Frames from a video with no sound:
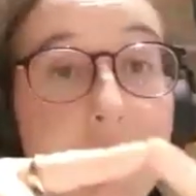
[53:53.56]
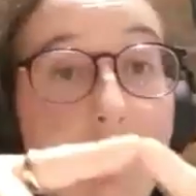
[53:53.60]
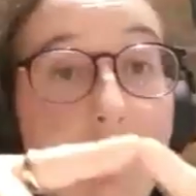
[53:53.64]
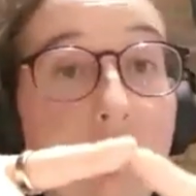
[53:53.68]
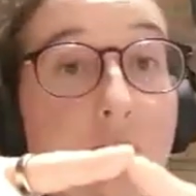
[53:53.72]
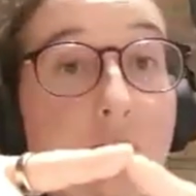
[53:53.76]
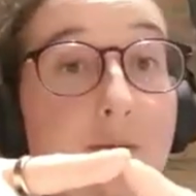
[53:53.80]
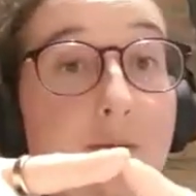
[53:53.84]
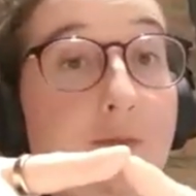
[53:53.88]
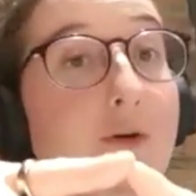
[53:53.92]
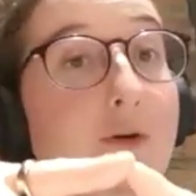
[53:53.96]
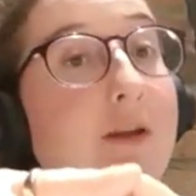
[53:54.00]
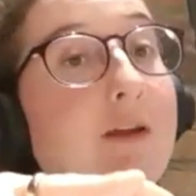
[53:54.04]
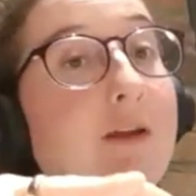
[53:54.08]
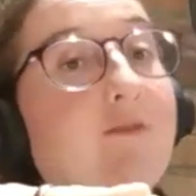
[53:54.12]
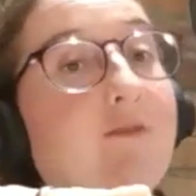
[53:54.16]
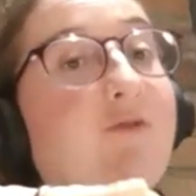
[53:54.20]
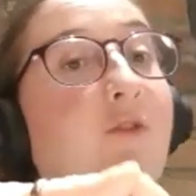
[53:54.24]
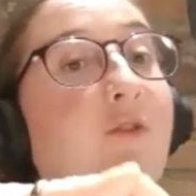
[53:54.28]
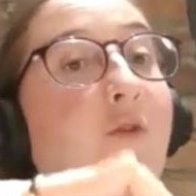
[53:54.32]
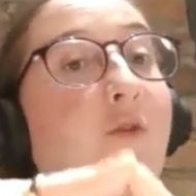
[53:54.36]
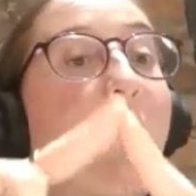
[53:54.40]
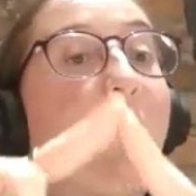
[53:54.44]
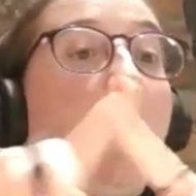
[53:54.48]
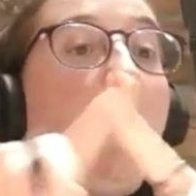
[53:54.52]
put in for
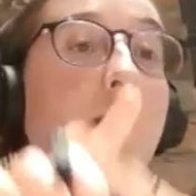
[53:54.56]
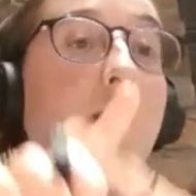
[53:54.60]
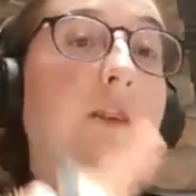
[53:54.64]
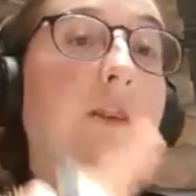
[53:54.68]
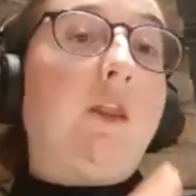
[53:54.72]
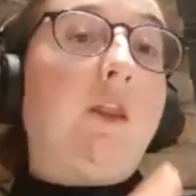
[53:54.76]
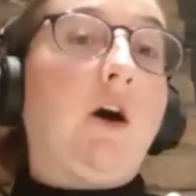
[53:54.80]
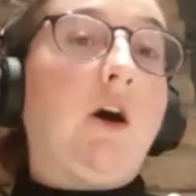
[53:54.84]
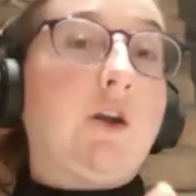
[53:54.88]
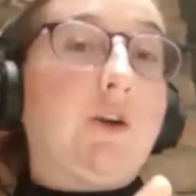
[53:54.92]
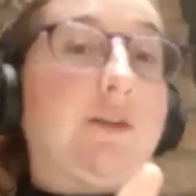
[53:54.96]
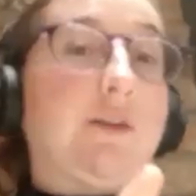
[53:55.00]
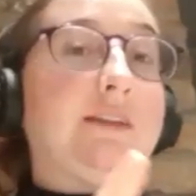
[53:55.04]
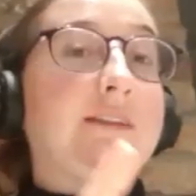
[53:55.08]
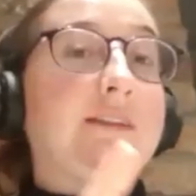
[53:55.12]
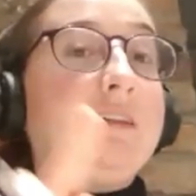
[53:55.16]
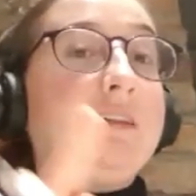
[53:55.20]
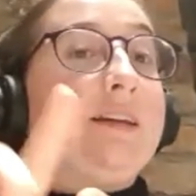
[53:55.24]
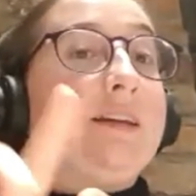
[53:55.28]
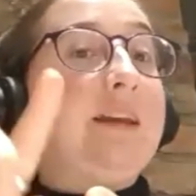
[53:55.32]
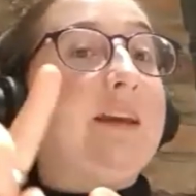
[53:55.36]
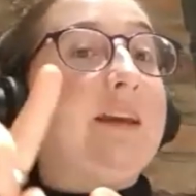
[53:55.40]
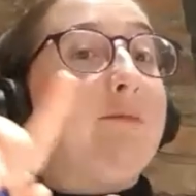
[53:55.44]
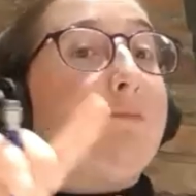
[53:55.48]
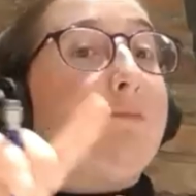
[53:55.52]
one lottery
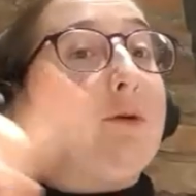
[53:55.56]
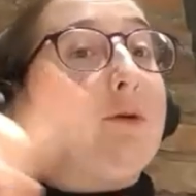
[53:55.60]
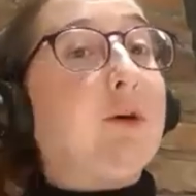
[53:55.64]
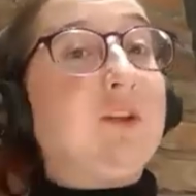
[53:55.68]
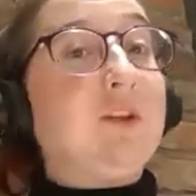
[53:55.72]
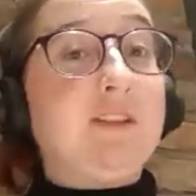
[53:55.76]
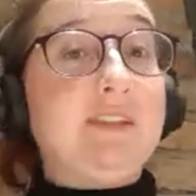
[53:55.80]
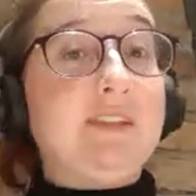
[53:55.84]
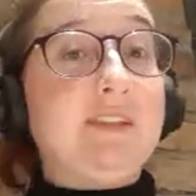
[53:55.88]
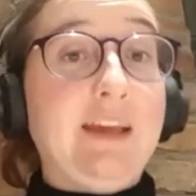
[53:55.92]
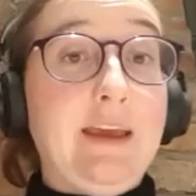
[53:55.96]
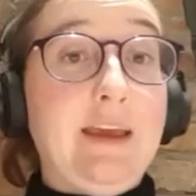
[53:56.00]
ticket per day.